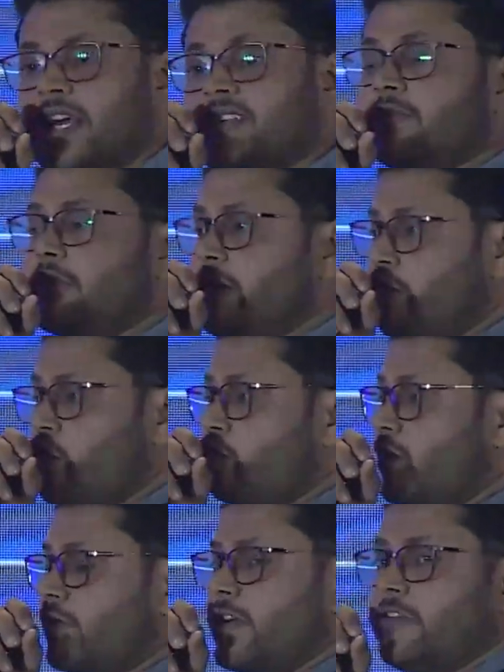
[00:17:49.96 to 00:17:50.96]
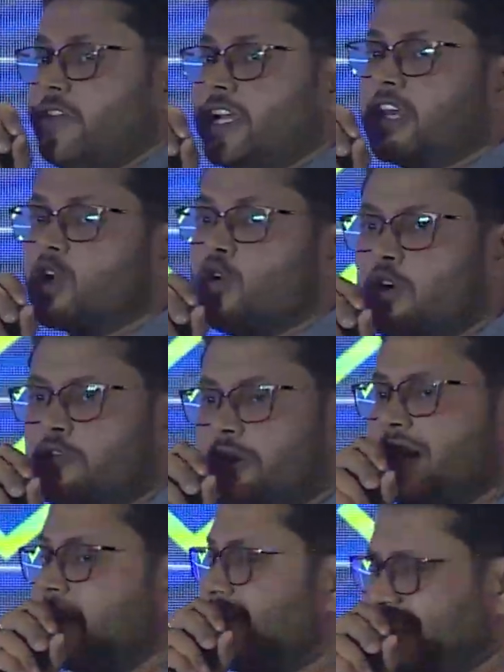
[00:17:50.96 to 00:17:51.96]
is a way forward where we can go, we
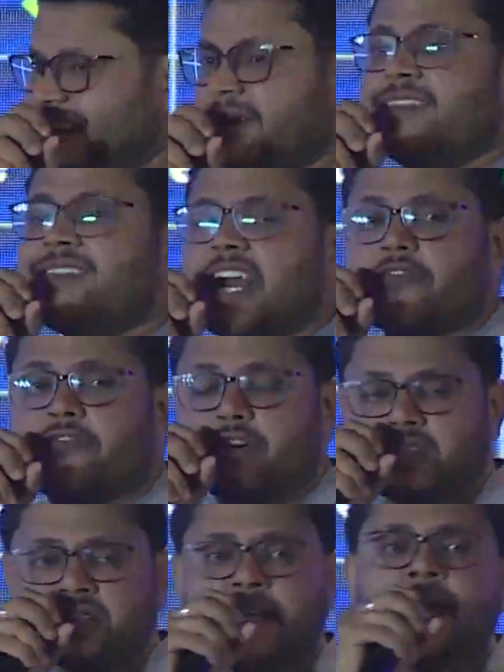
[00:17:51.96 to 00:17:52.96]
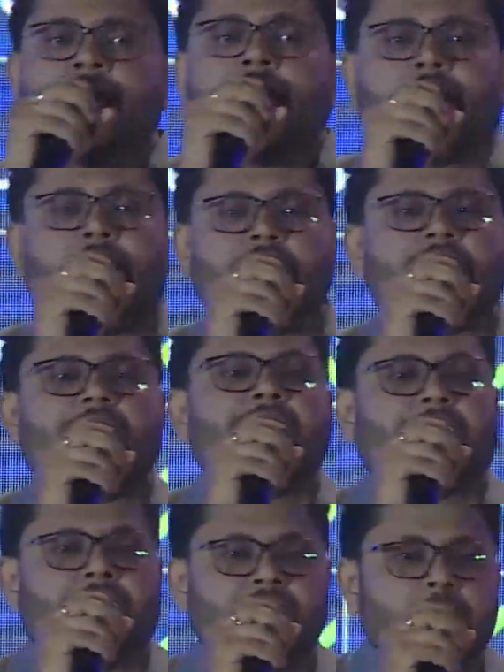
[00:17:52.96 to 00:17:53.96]
can create the design first, and we can
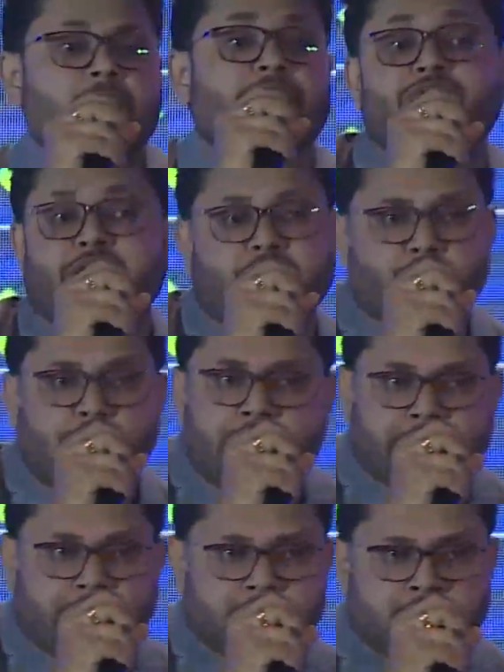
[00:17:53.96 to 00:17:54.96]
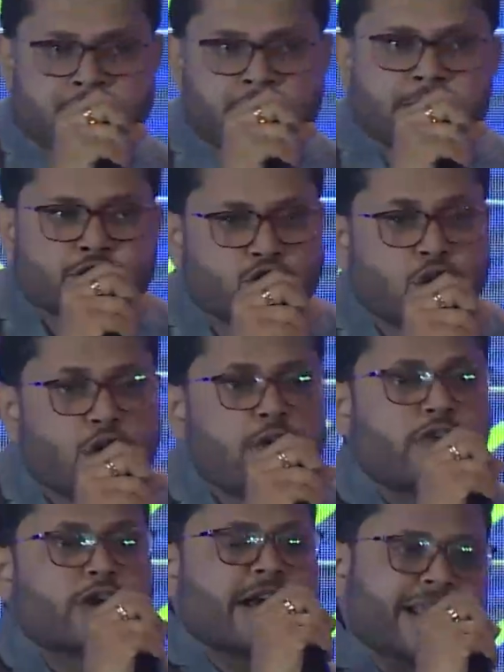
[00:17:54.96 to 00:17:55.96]
edit them if it's required. So
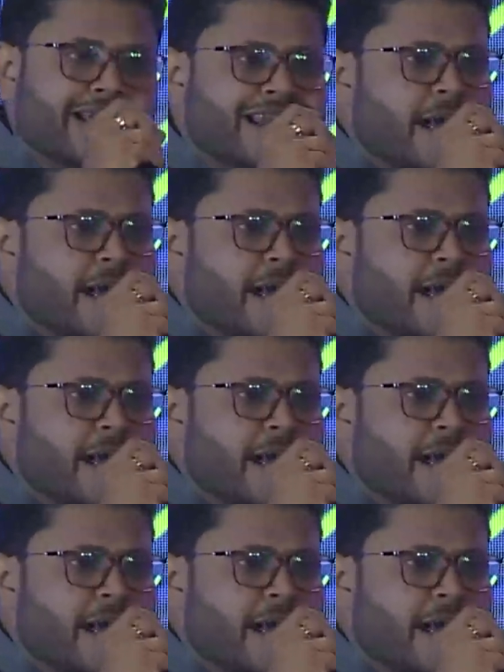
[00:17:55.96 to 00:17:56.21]
for critical